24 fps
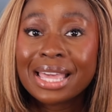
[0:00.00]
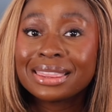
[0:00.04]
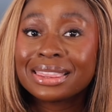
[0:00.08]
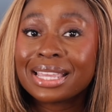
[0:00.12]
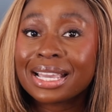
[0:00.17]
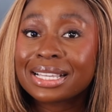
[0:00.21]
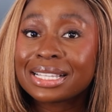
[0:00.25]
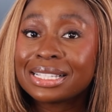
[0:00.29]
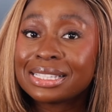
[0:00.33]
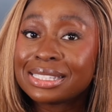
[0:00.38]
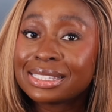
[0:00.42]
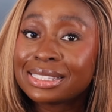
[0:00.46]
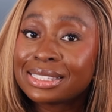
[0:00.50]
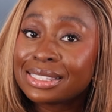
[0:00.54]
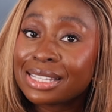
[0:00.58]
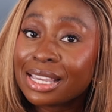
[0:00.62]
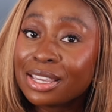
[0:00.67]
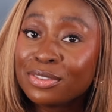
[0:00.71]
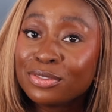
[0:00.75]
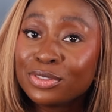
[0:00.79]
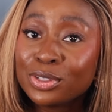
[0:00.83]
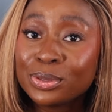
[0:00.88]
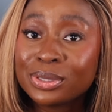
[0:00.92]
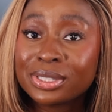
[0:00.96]
that can
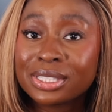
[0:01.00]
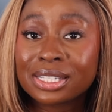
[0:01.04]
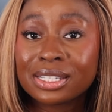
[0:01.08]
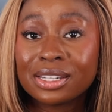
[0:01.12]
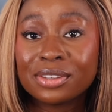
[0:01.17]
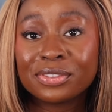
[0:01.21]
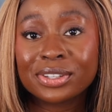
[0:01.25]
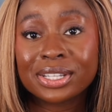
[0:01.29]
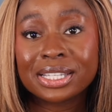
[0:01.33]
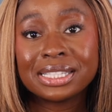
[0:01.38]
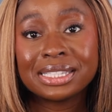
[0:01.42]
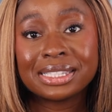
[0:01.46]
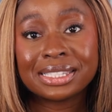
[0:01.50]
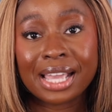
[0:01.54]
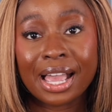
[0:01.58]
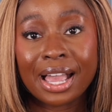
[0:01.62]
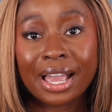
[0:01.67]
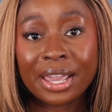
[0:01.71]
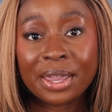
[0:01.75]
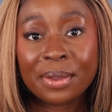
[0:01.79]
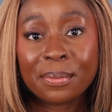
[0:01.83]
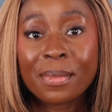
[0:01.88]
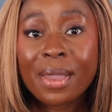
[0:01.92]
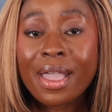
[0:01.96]
save you significant
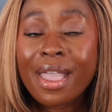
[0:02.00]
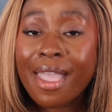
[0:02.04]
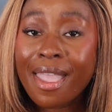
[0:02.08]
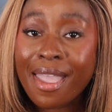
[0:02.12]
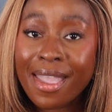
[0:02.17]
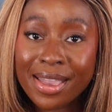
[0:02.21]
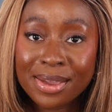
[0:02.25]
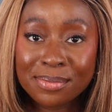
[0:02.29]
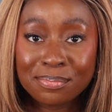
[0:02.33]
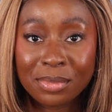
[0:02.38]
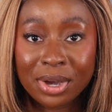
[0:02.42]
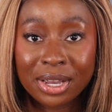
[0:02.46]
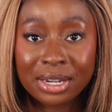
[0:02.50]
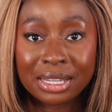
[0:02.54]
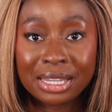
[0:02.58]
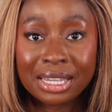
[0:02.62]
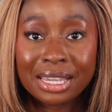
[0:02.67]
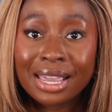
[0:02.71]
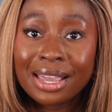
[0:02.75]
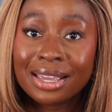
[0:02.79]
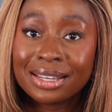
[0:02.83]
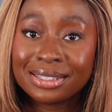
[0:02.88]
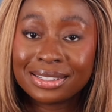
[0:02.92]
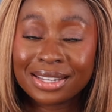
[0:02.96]
time and
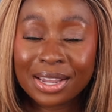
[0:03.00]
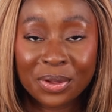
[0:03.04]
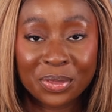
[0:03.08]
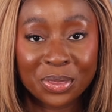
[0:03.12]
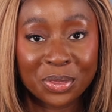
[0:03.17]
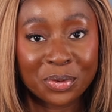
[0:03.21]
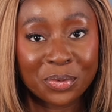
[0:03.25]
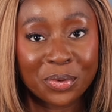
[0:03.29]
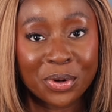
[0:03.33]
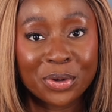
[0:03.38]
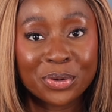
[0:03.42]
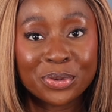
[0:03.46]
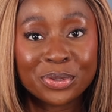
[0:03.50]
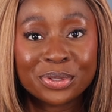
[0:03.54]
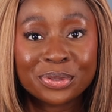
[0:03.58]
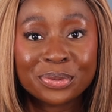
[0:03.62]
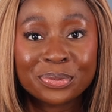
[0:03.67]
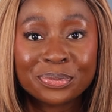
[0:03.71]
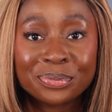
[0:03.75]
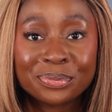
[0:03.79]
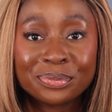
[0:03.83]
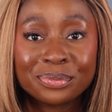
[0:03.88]
money down the road.